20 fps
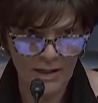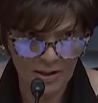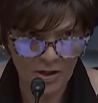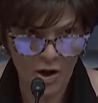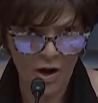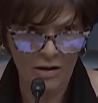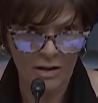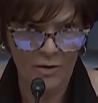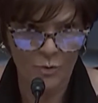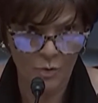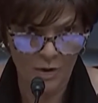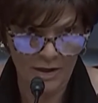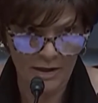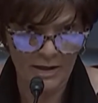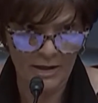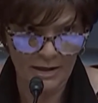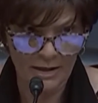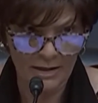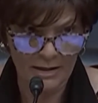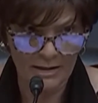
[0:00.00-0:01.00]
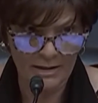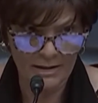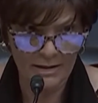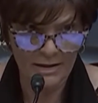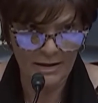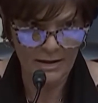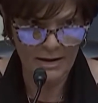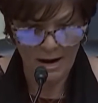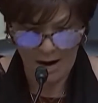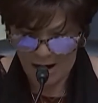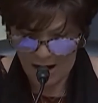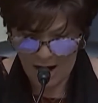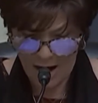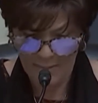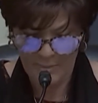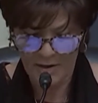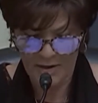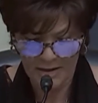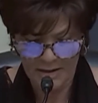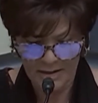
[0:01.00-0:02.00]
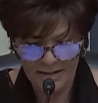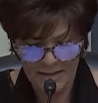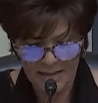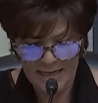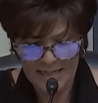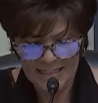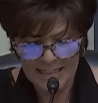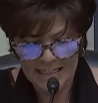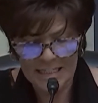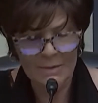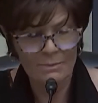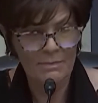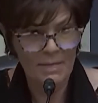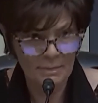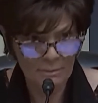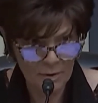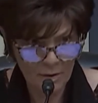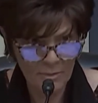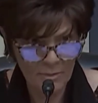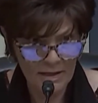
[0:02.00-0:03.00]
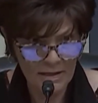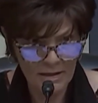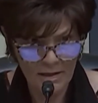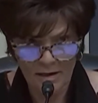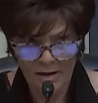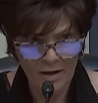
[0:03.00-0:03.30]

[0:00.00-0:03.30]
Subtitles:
call it what it is. I'm going to say dismemberment.